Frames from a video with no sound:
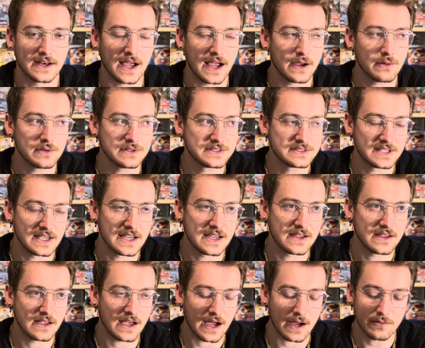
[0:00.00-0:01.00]
I would
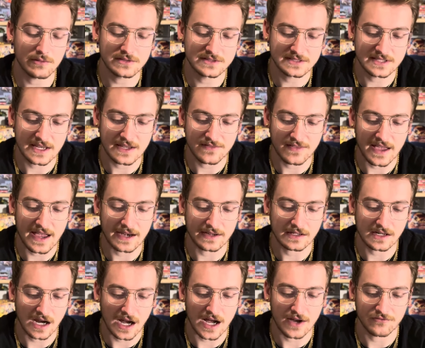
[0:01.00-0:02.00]
say that
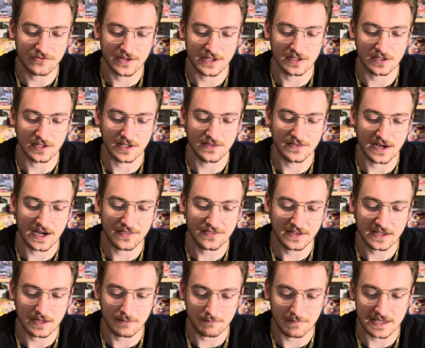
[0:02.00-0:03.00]
confidently, that I
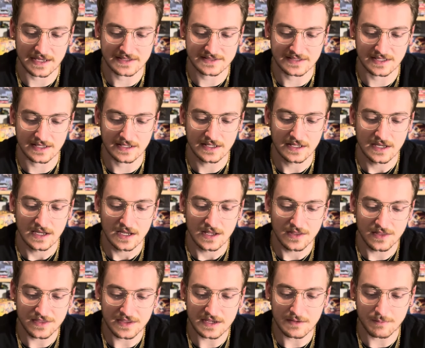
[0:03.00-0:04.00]
think it makes it
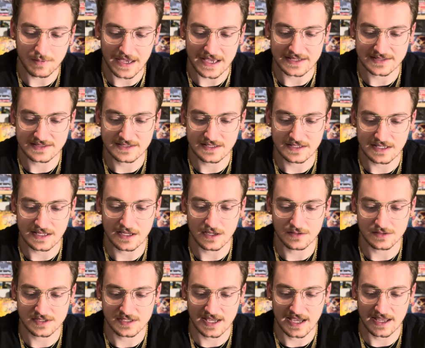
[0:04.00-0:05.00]
the best Neo
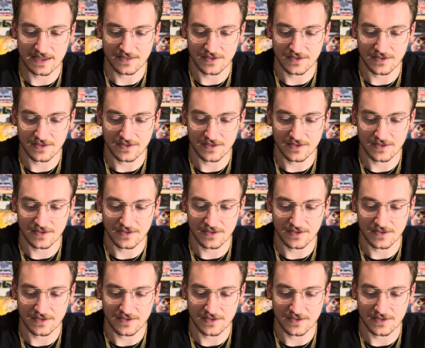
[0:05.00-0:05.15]
set.